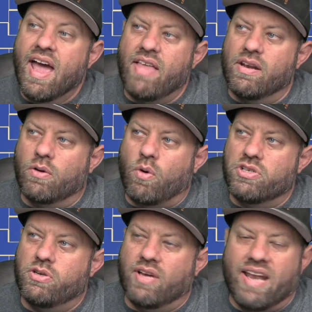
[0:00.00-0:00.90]
And then of
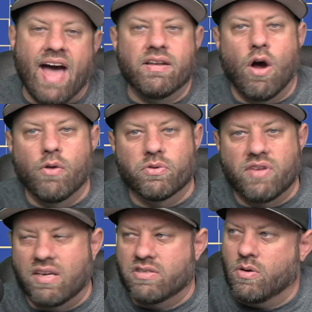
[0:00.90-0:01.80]
course you can add other
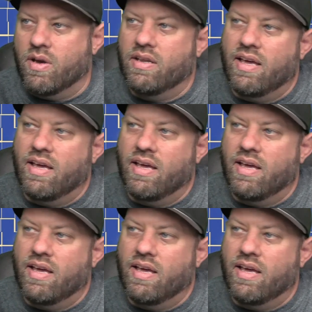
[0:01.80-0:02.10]
things to it.